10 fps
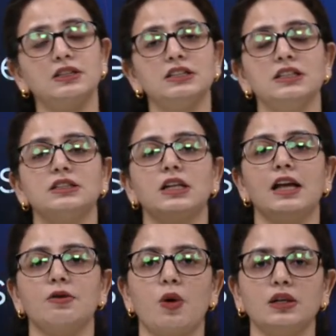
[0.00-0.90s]
This is
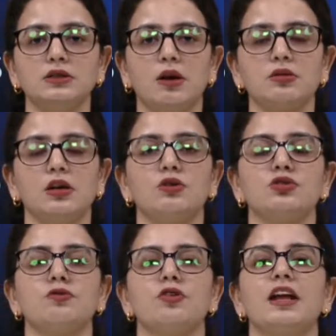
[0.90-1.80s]
like one-stop
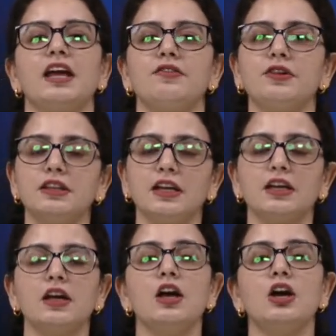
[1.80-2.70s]
solution for
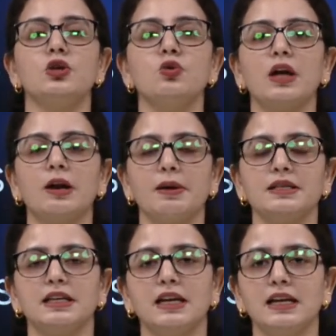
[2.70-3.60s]
everything. You can
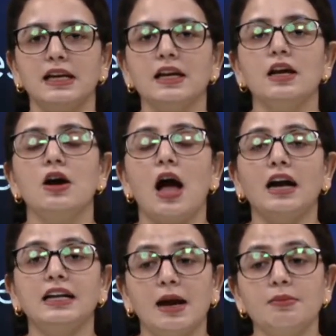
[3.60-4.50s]
basically
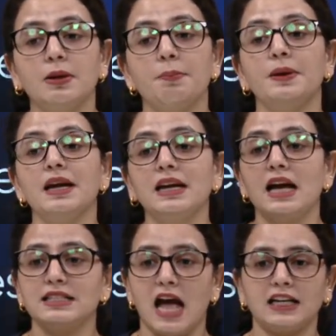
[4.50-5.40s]
attempt the
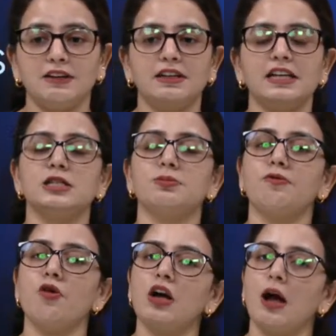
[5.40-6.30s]
pre-class activities
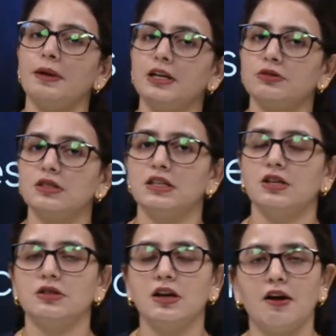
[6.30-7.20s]
before coming to the
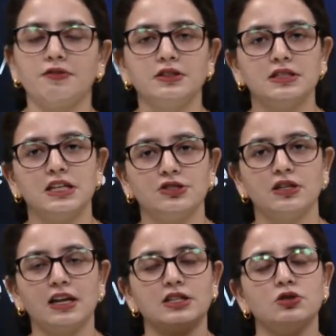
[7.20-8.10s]
session. After the
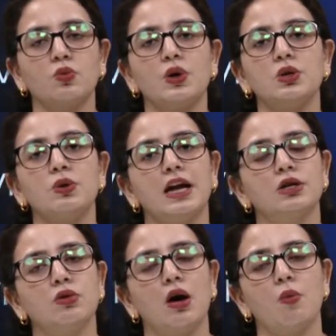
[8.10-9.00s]
session gets over, you
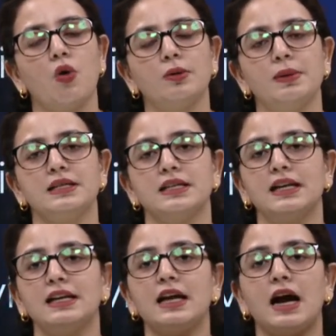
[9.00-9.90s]
get to avoid
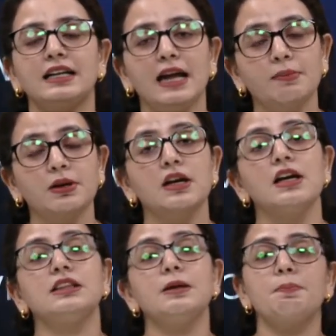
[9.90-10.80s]
basically attempt
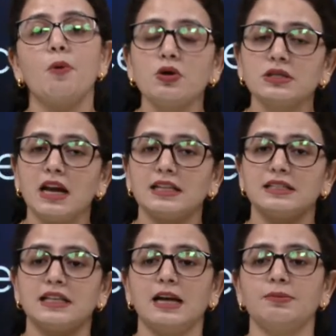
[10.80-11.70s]
the post-class
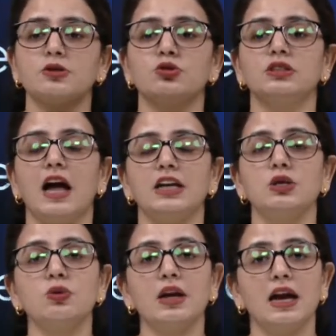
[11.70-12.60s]
assignments so that
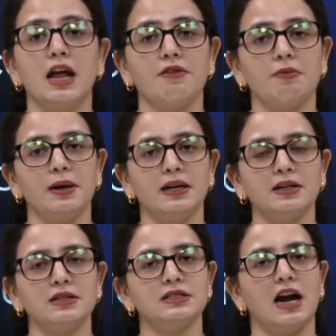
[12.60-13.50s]
you can have a better
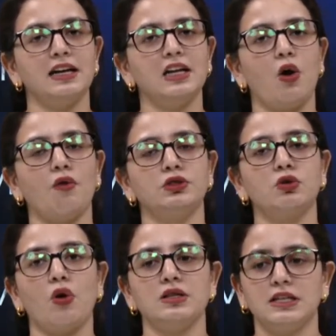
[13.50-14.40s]
understanding of
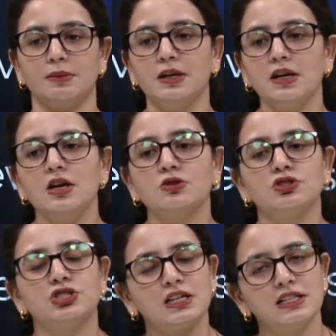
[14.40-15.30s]
the concept.
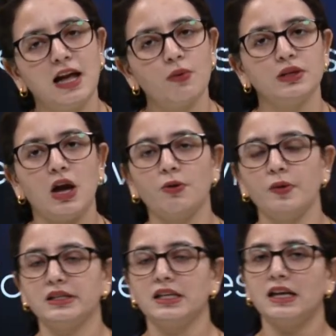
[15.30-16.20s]
So just like without
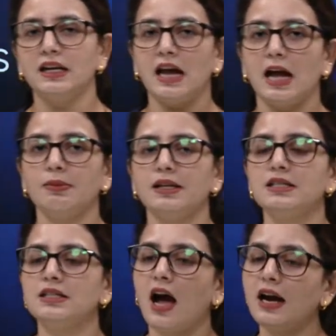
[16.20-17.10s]
wasting any time,
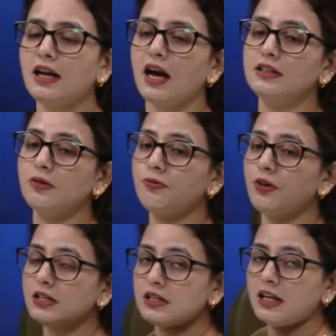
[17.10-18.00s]
let's start the
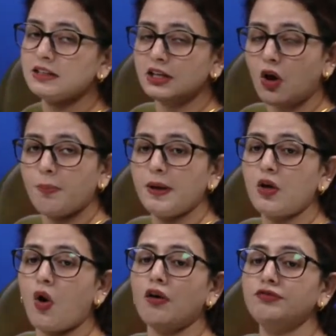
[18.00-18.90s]
first other
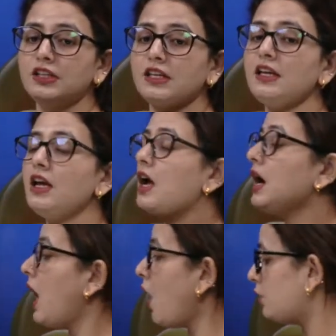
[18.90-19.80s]
topic of the
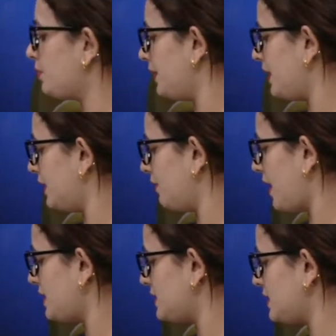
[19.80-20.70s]
outbreeding
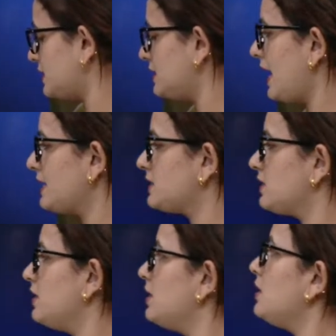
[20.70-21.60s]
devices. Next.